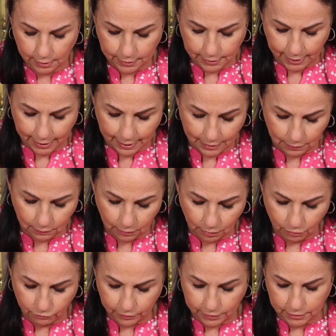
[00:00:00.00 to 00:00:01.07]
gal
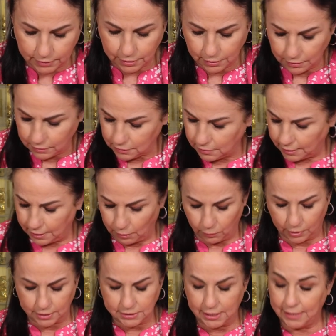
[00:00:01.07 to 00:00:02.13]
over here and I
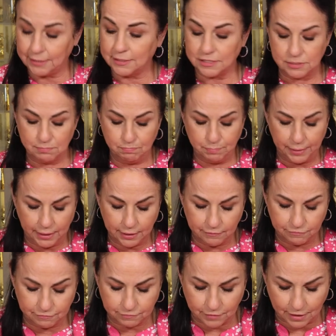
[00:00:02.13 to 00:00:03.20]
want to take this big
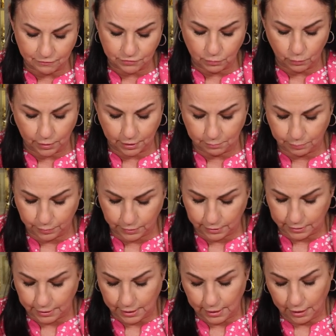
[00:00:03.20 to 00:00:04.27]
fluffy one and
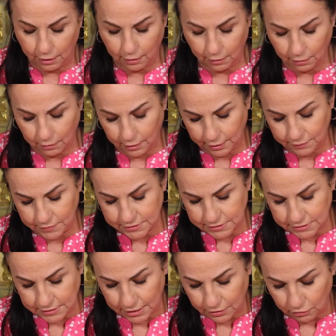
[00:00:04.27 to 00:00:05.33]
put her in the
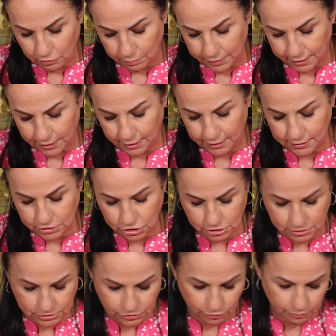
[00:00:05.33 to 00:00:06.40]
center because
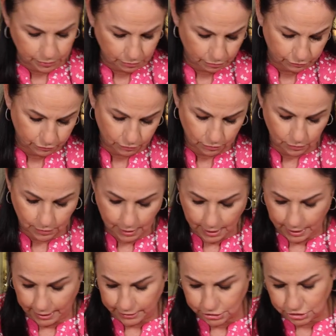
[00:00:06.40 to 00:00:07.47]
she's so beautiful
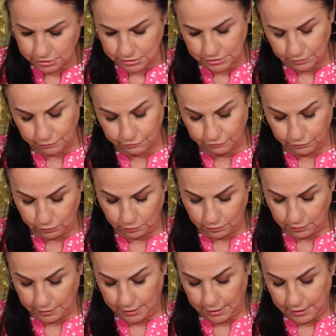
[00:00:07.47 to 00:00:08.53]
and she's so
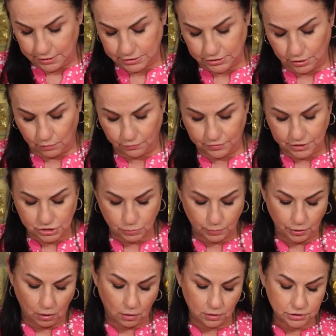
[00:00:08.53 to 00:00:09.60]
full. So this
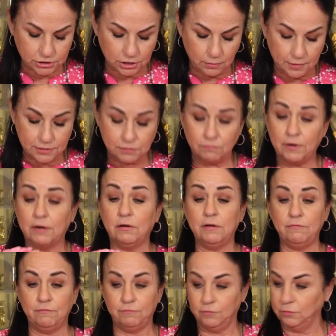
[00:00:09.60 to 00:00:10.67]
one also is
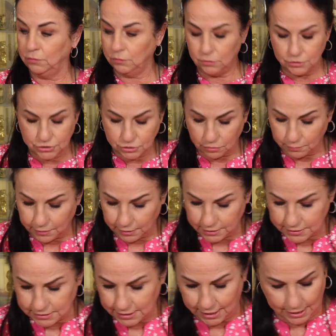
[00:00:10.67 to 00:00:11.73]
very full, so I'm going
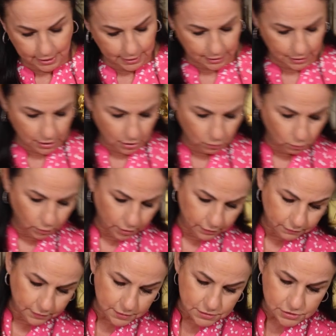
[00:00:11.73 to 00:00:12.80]
to take one
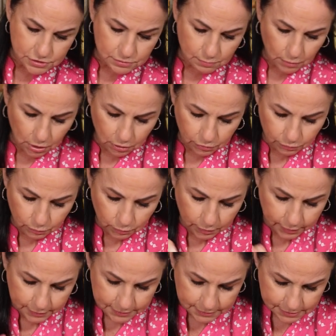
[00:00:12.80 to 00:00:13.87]
of these smaller
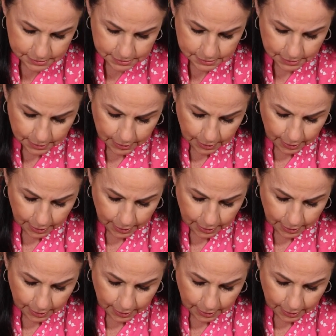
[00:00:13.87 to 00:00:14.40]
ones